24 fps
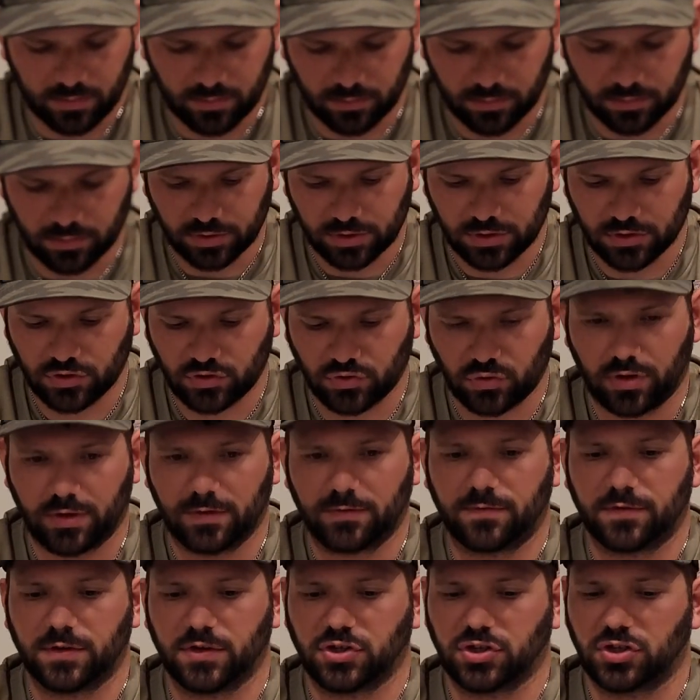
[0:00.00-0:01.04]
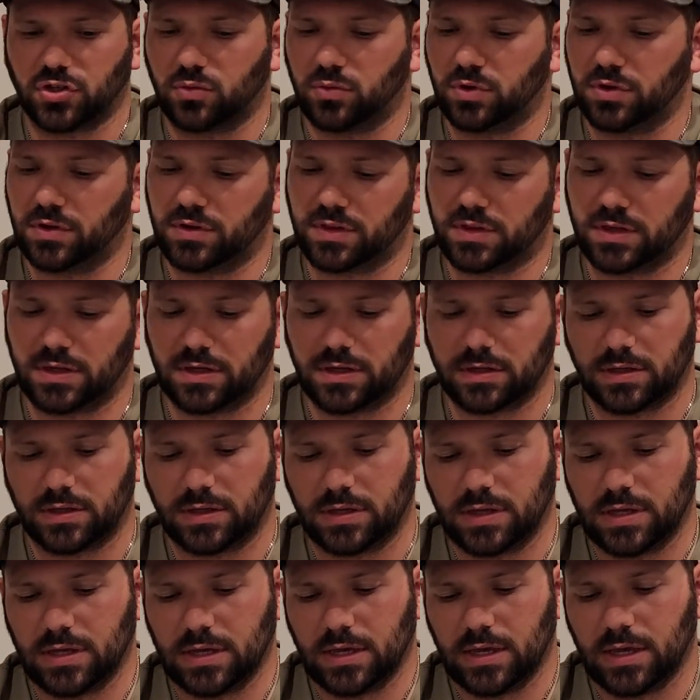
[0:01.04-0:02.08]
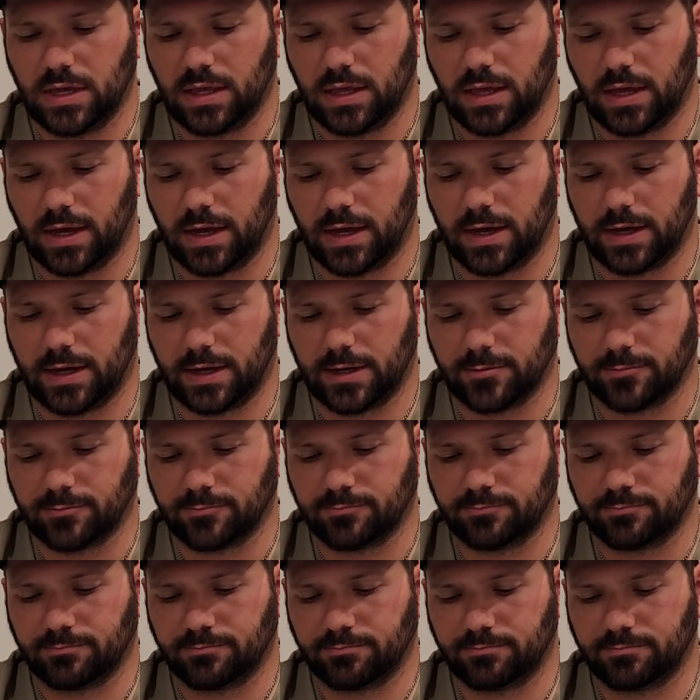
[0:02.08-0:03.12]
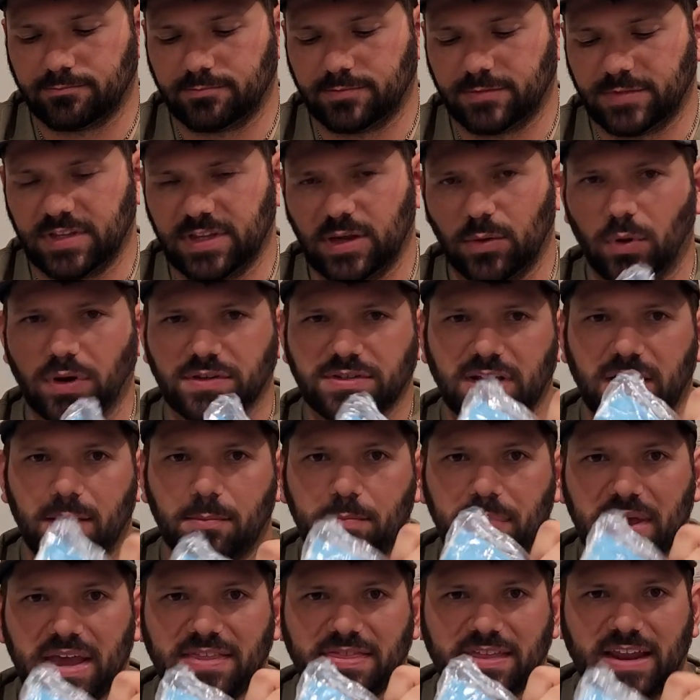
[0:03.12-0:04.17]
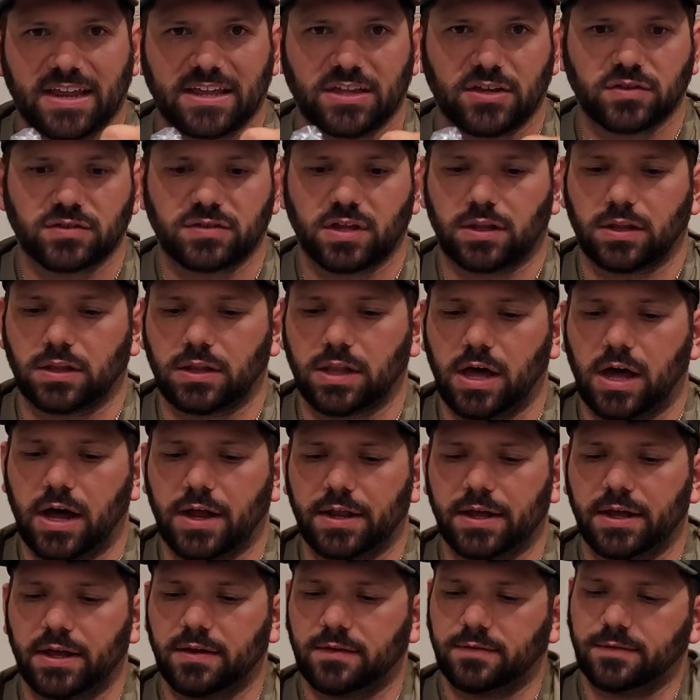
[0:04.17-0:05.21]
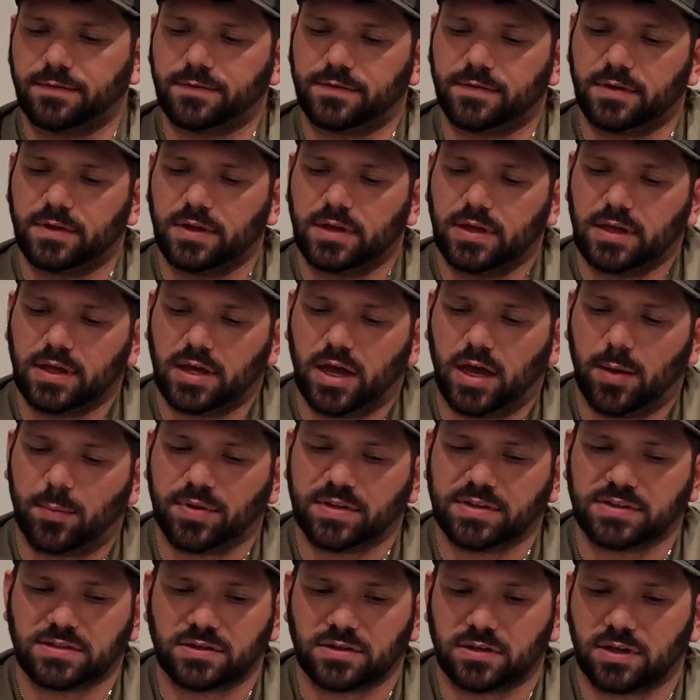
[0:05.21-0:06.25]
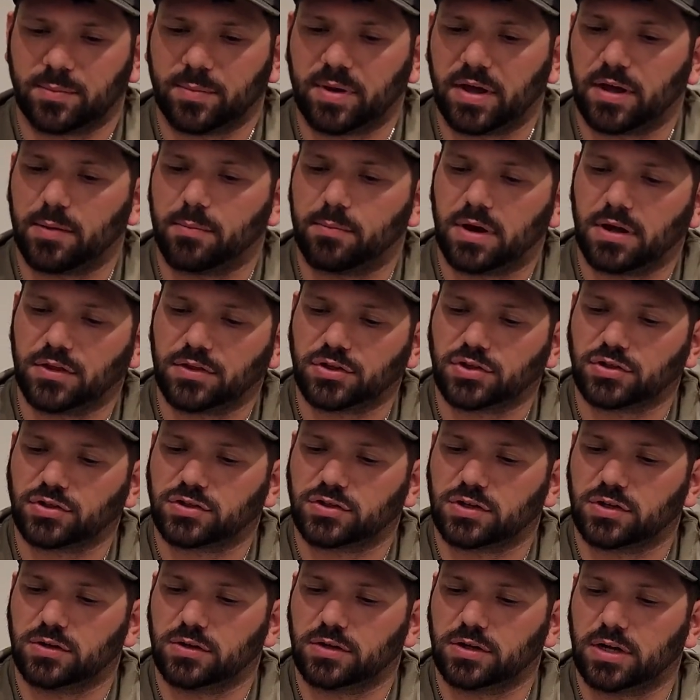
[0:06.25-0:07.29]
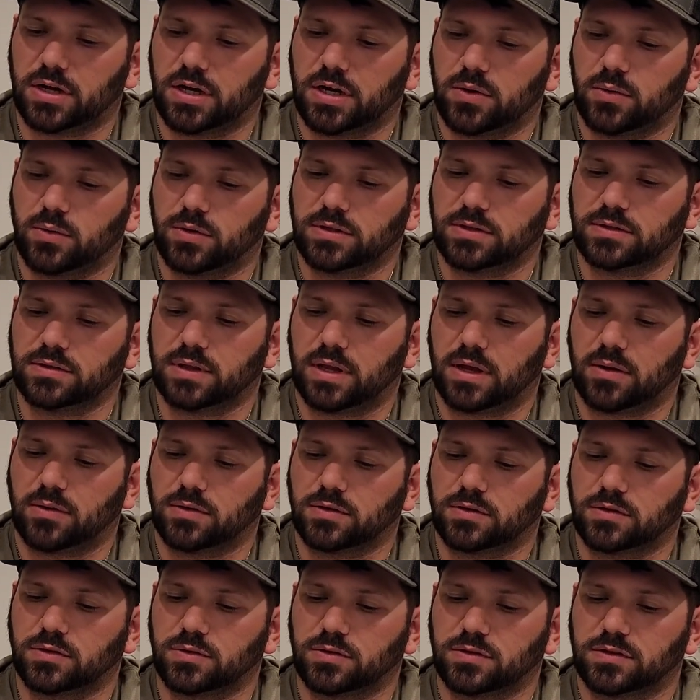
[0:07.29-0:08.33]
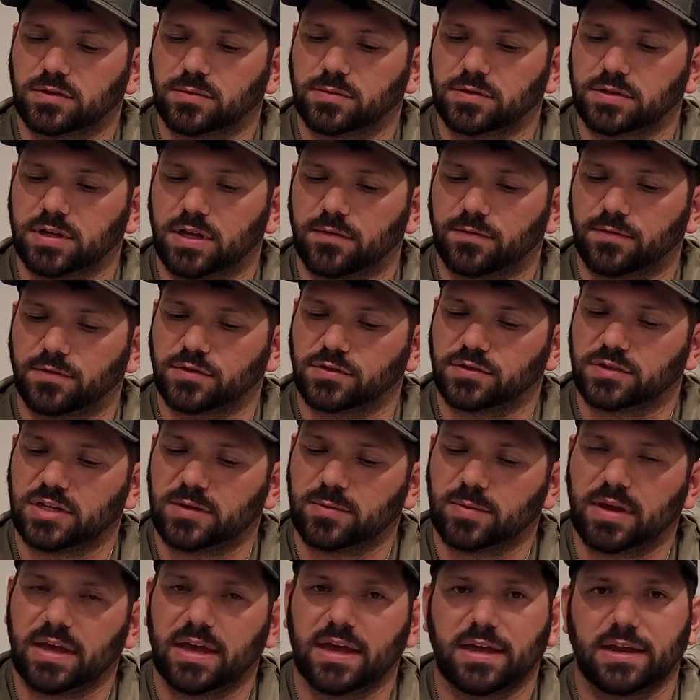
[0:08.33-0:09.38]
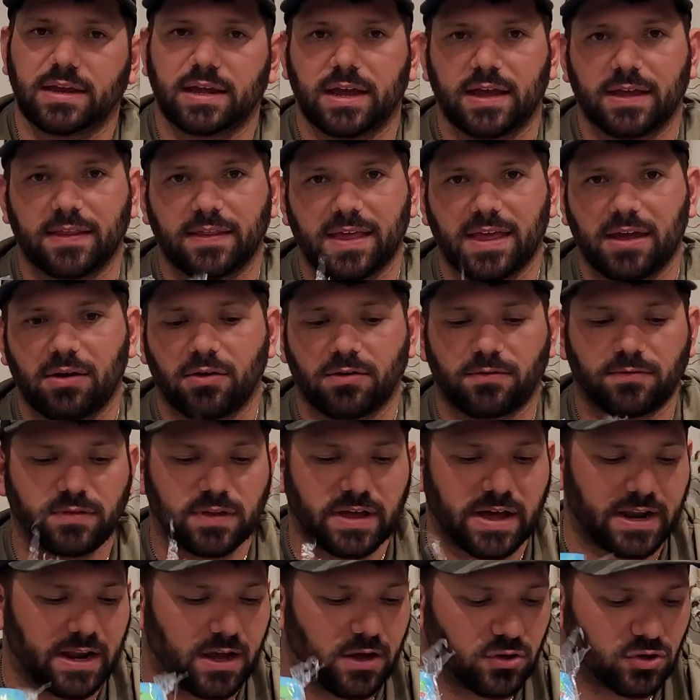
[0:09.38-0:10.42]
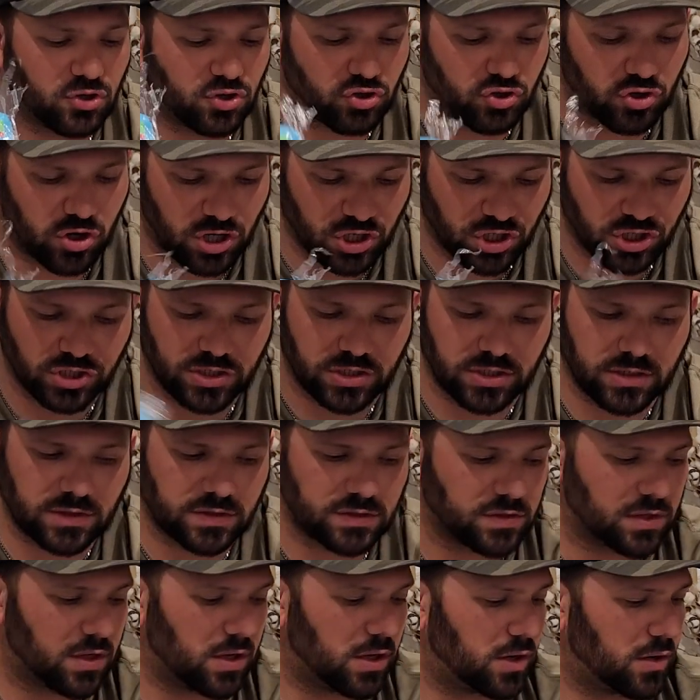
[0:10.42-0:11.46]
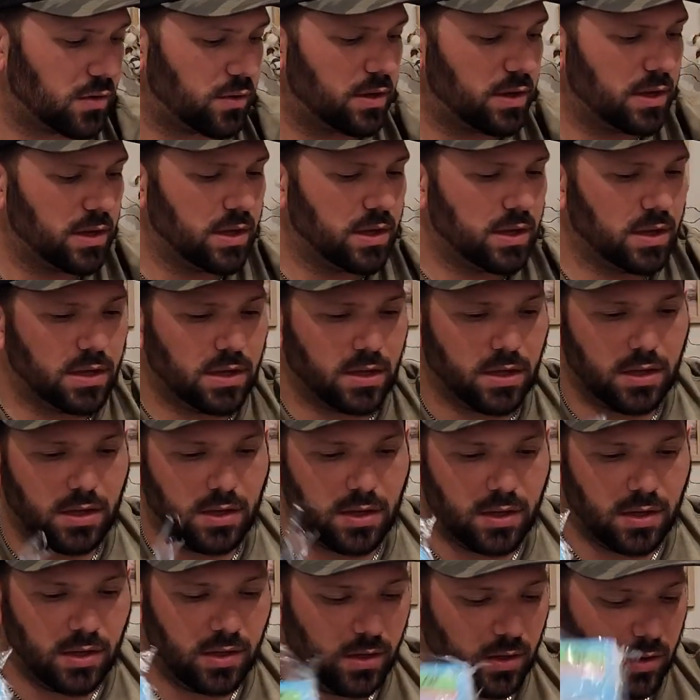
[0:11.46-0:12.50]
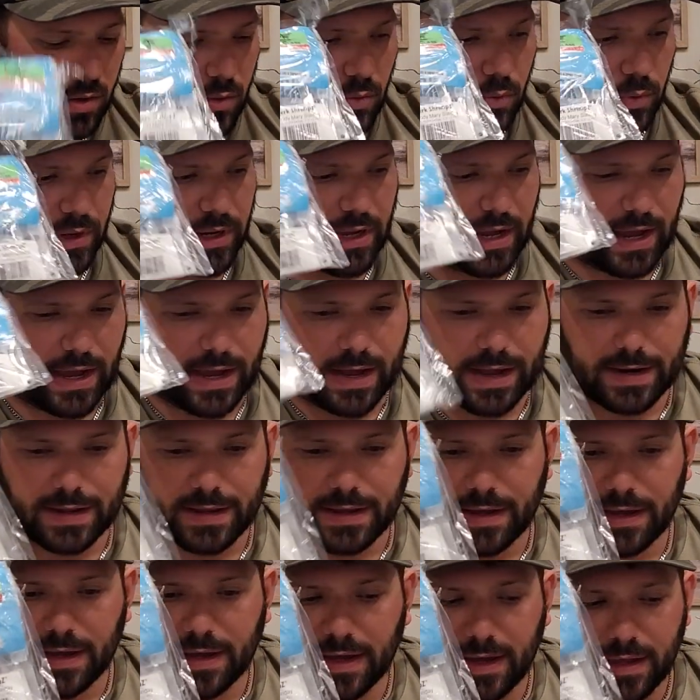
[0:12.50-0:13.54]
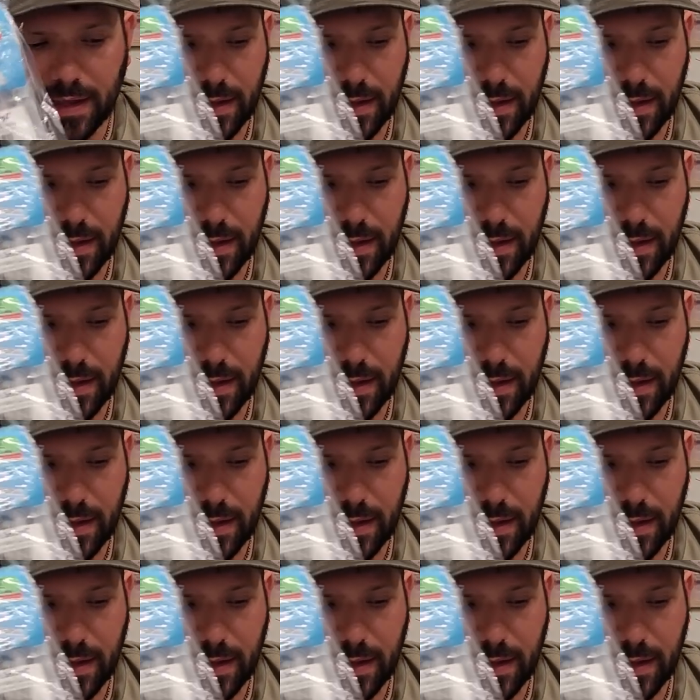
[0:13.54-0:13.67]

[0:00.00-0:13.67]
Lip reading: Really enjoy fishing with it. It wasn't a bait that I used a lot of up until about a month or so ago when I was doing some stuff for Z-Man, and they were flat out crushing it. So we got